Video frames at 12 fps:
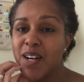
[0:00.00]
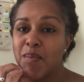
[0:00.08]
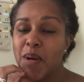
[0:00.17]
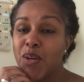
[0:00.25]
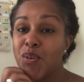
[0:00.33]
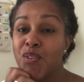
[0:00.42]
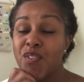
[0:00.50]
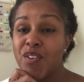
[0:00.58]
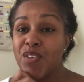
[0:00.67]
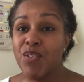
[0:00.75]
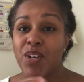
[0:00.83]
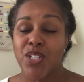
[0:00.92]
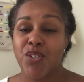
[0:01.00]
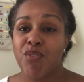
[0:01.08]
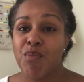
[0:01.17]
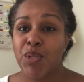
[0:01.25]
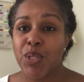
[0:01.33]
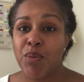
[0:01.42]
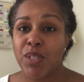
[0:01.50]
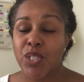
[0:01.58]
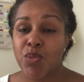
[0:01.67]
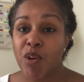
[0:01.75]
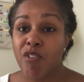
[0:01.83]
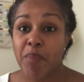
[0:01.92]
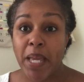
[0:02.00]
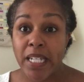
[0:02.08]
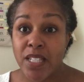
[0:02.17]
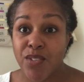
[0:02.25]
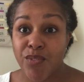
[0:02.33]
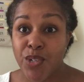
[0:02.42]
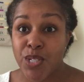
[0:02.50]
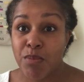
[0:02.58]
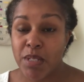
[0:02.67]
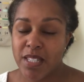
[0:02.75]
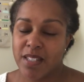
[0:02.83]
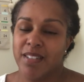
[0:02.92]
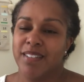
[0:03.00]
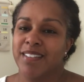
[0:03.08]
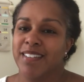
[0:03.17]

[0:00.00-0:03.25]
Um, I don't know if you guys are familiar with the 12 pains of Christmas,